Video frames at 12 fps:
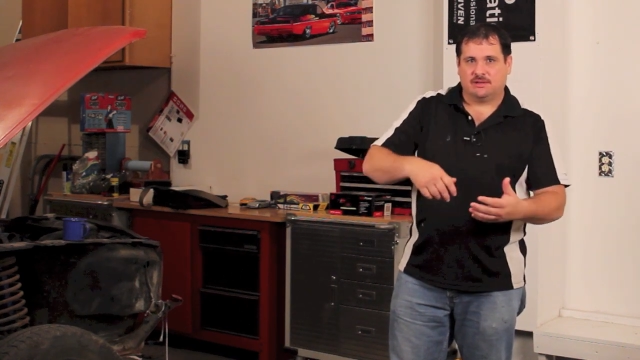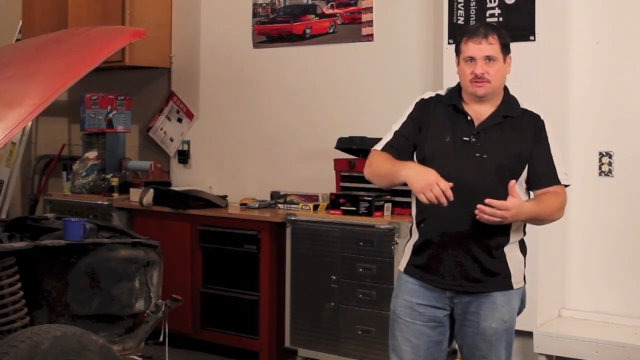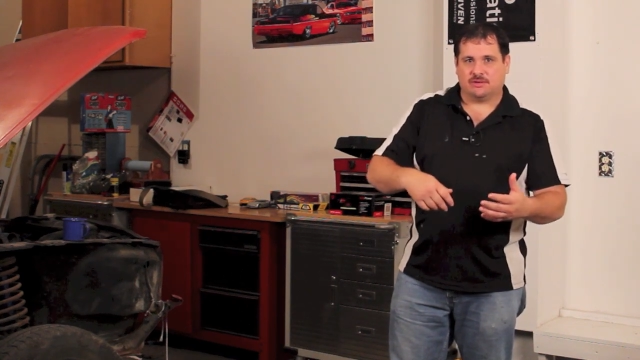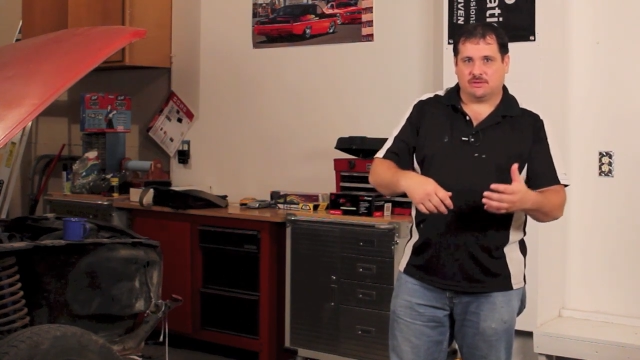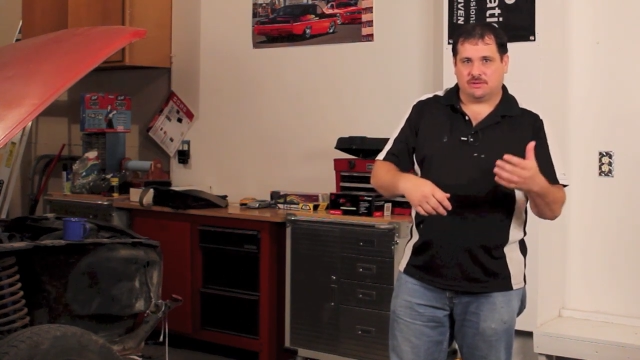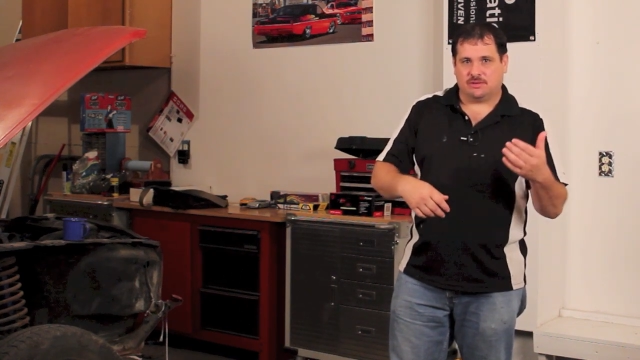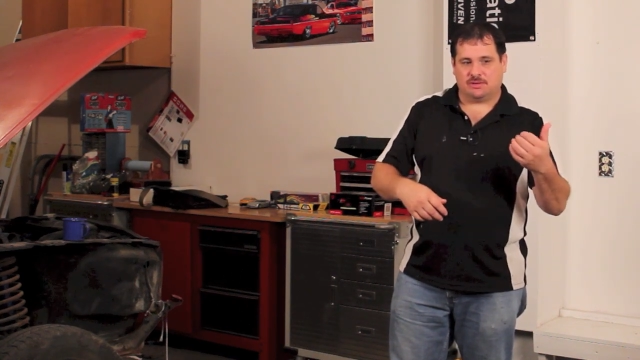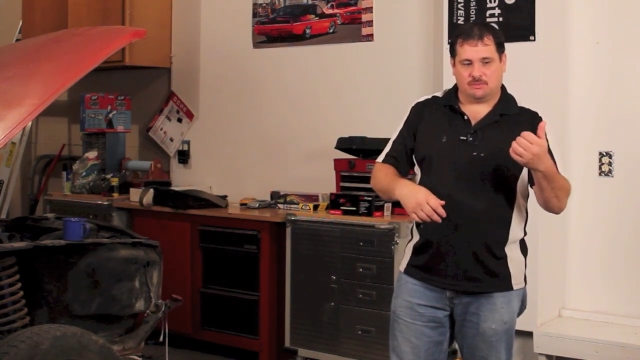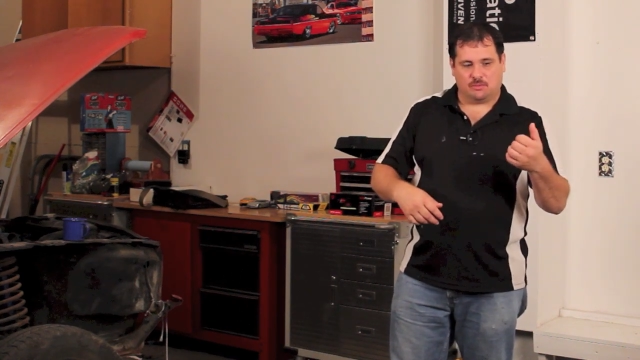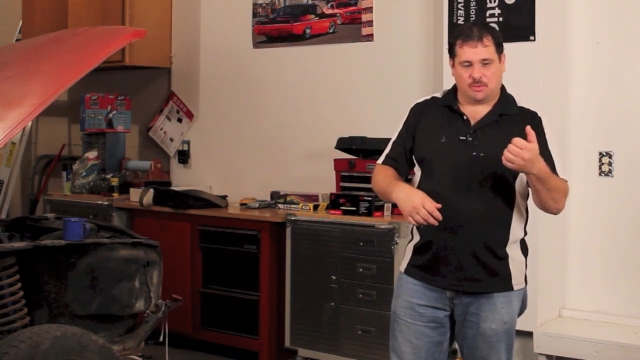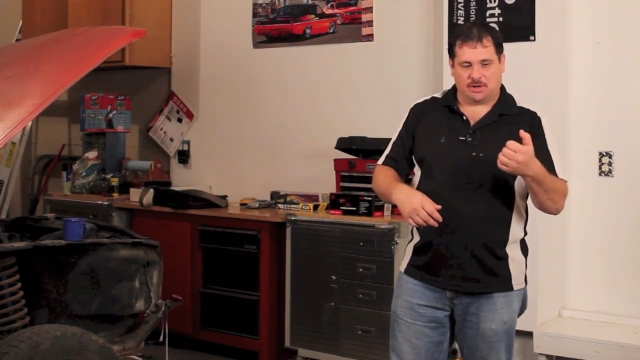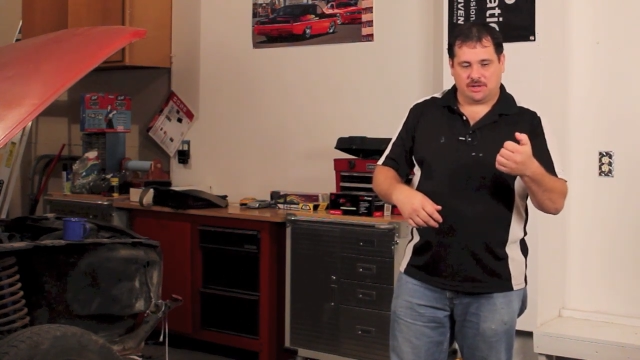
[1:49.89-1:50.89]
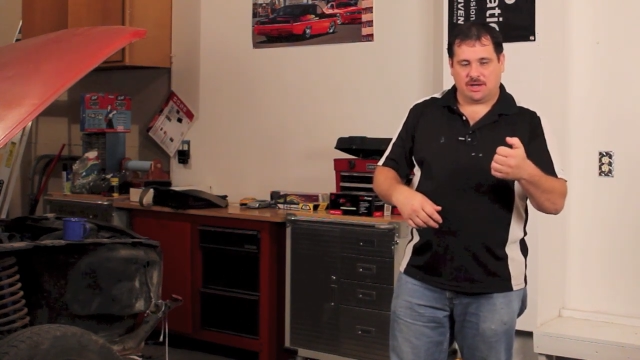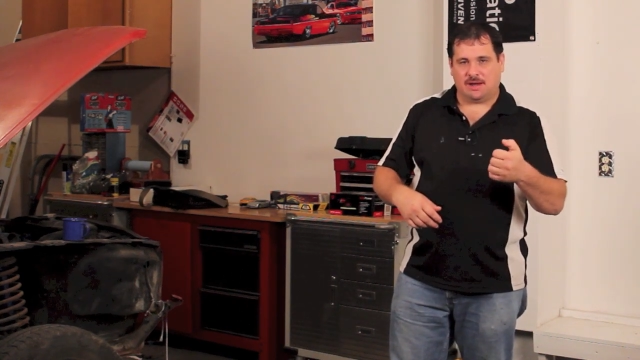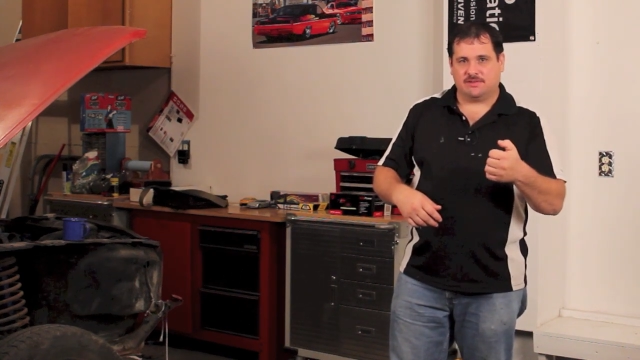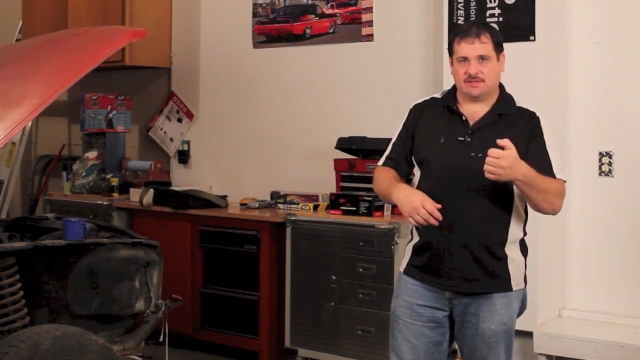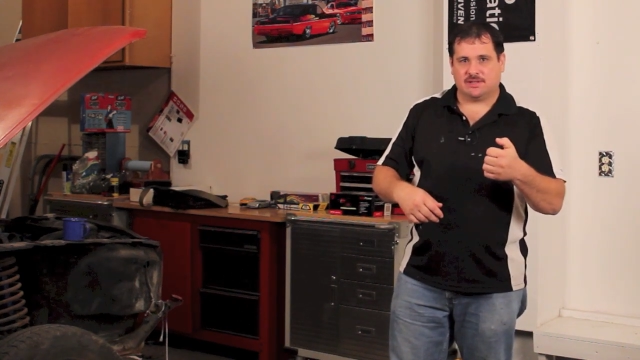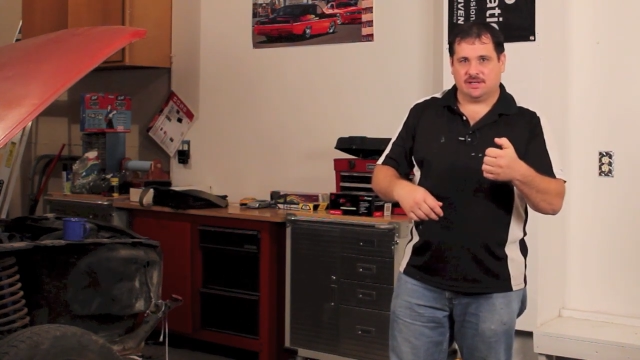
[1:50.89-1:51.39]
So while you
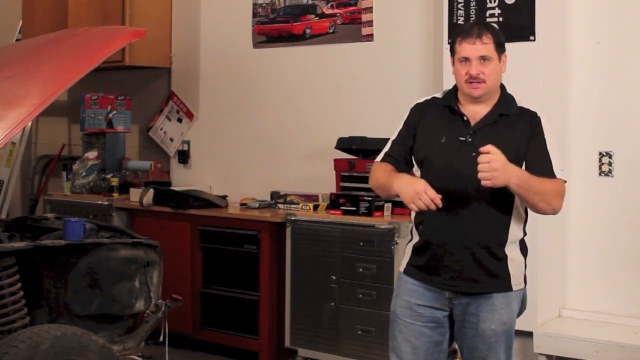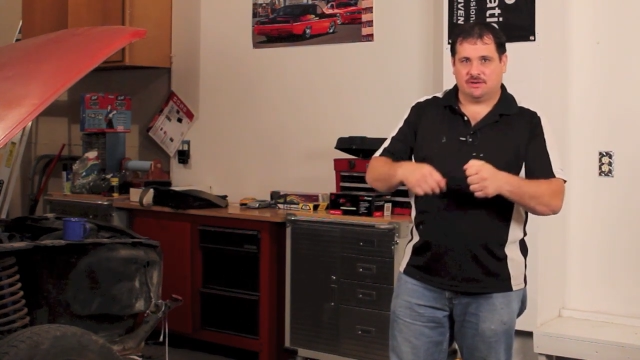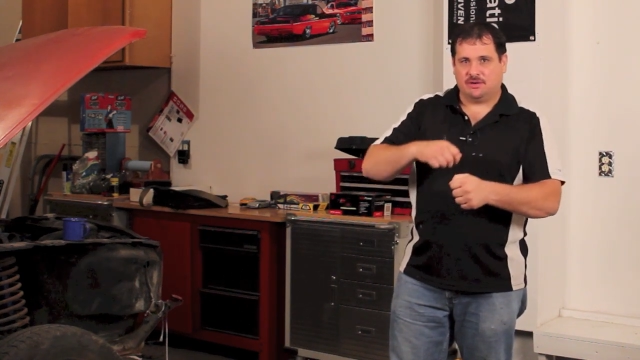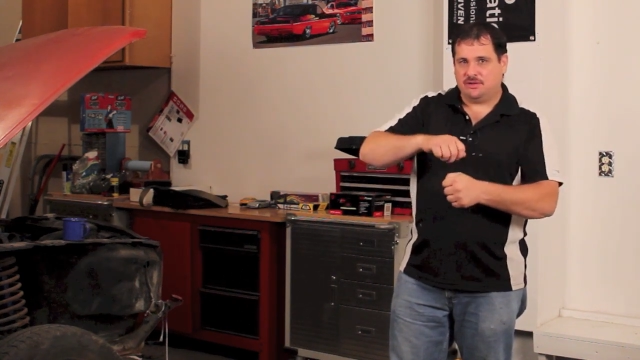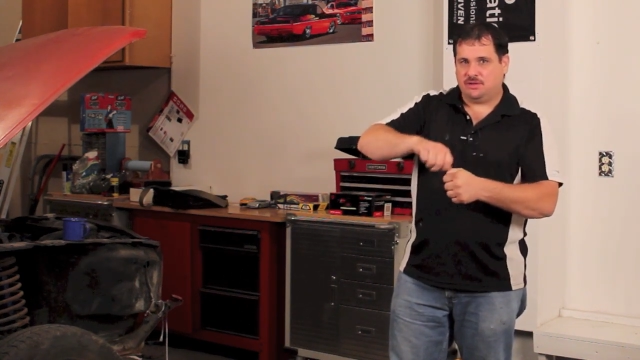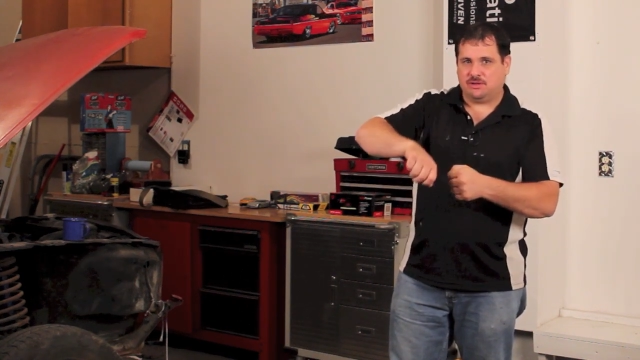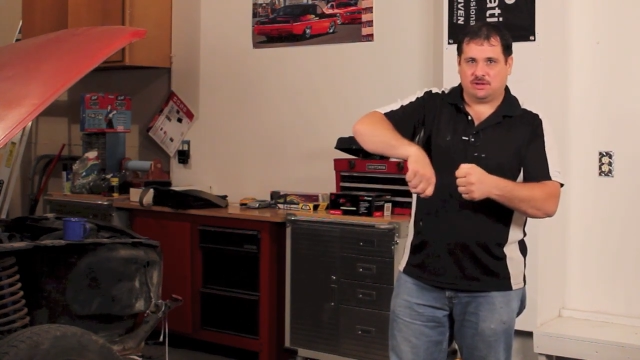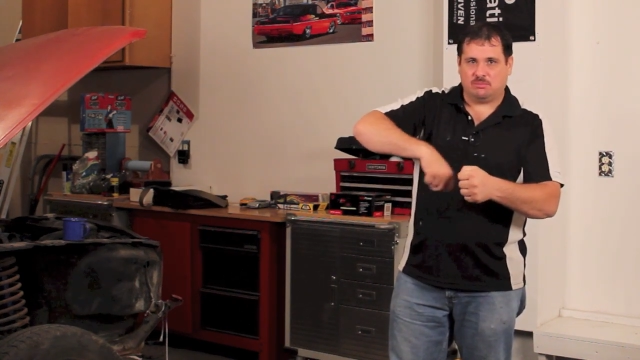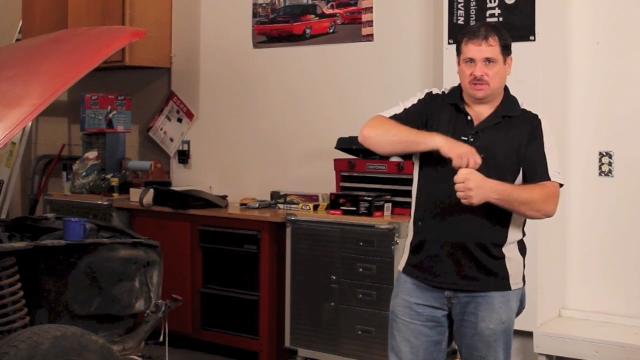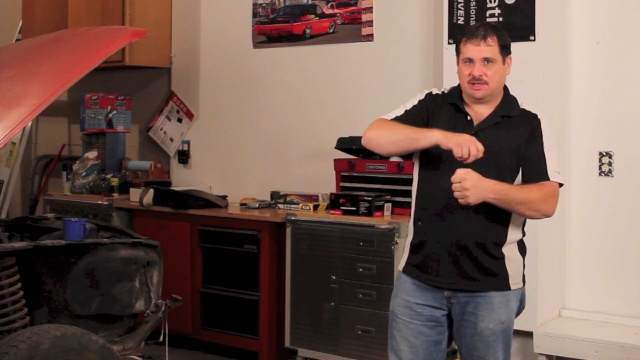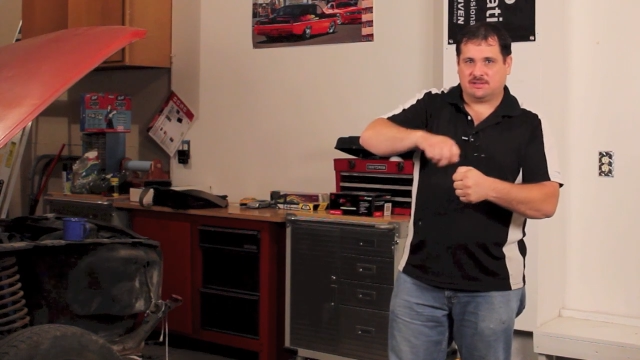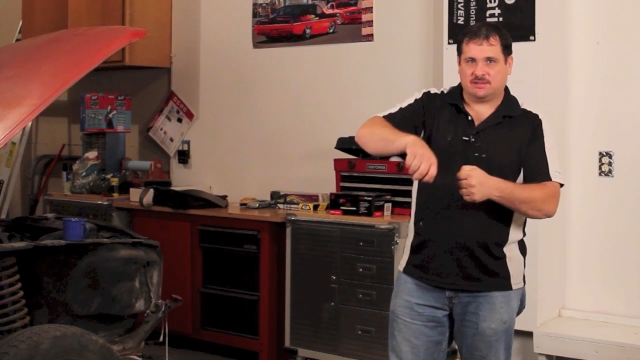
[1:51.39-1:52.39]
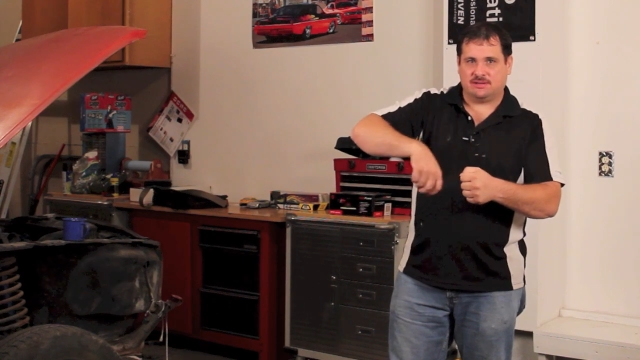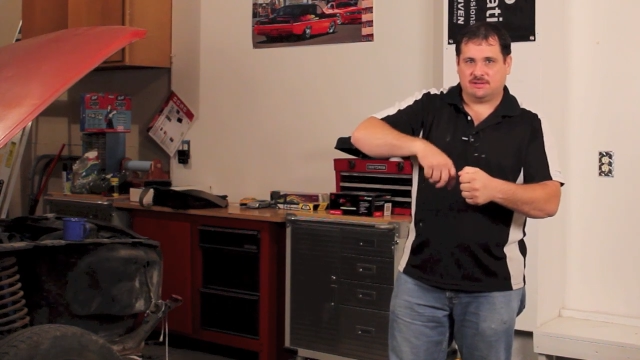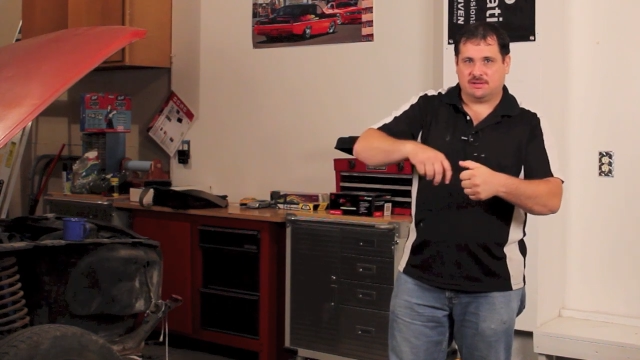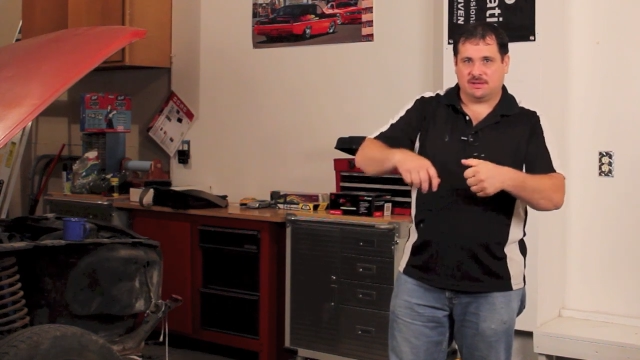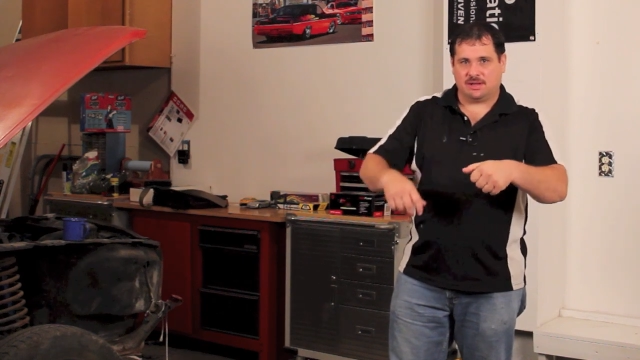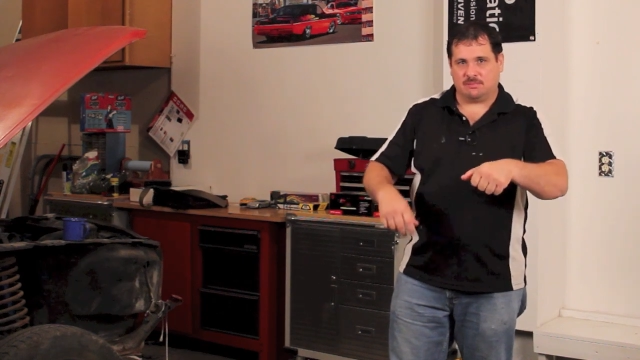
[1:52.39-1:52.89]
have this lid on, you can mix
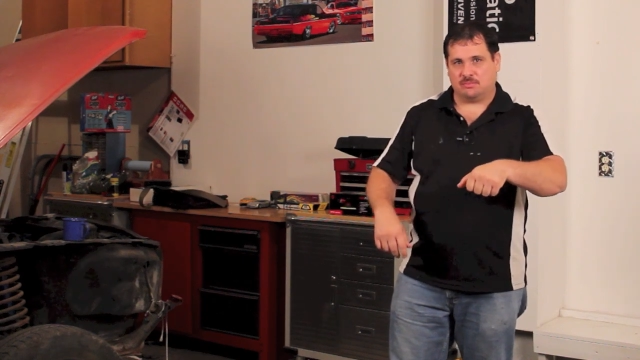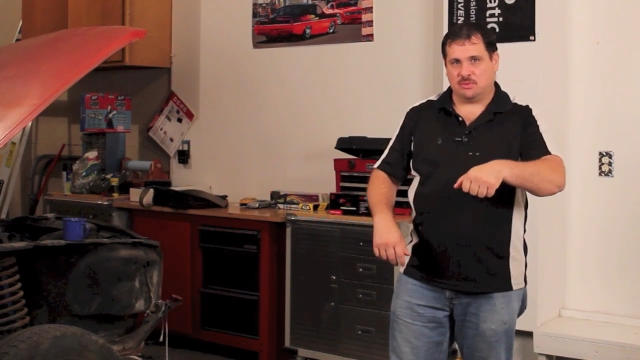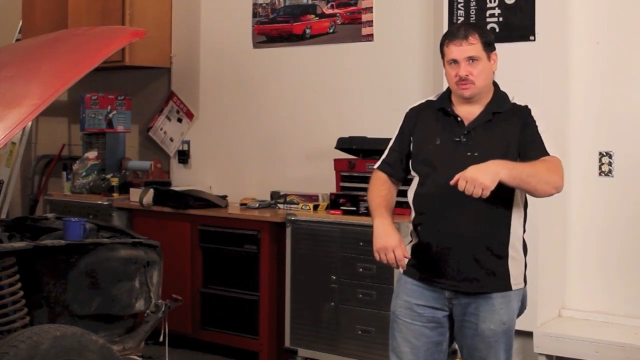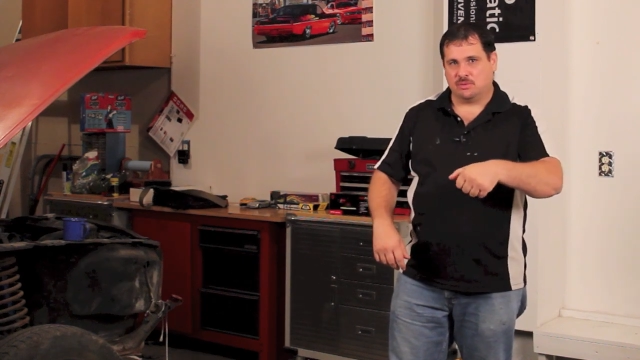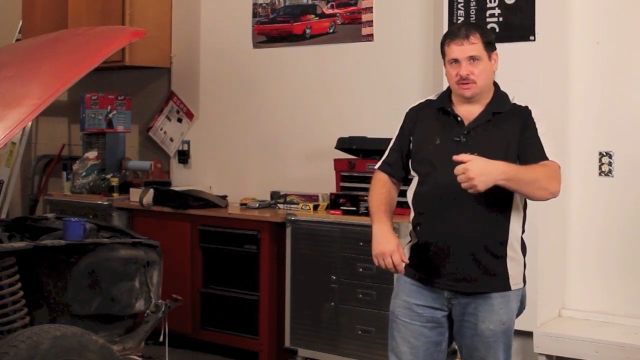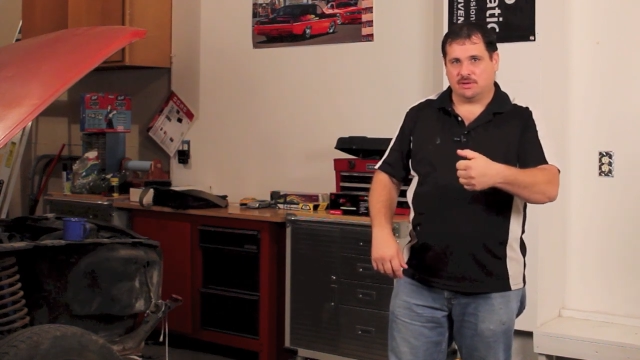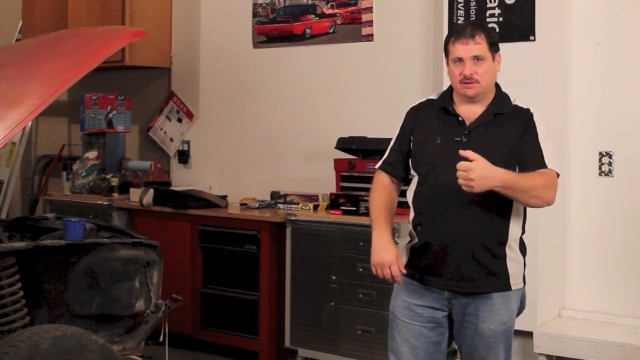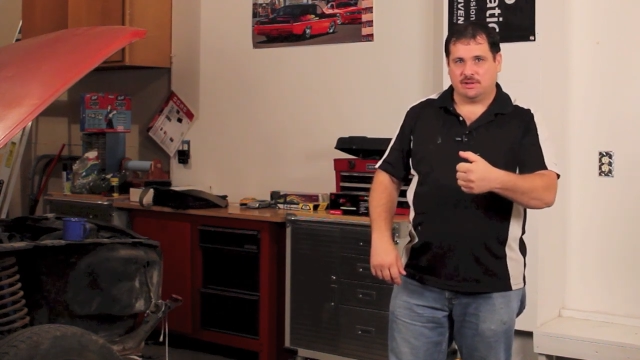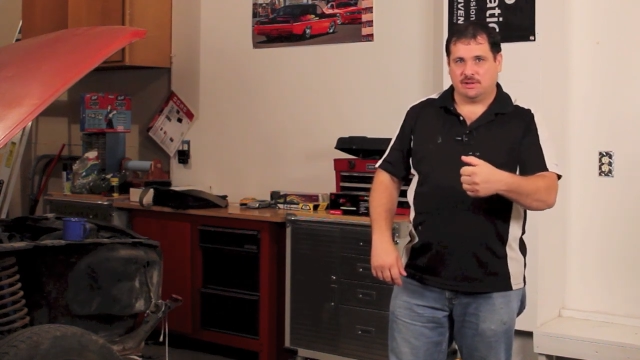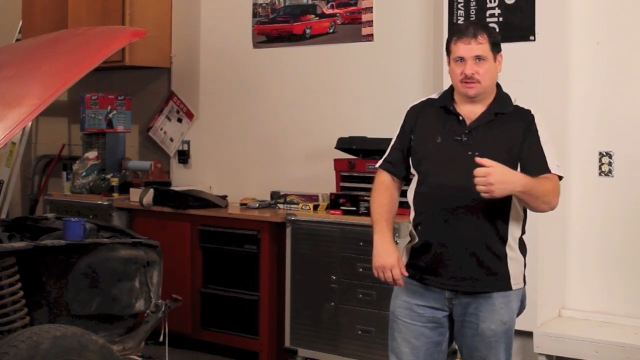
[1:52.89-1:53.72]
it and pour it,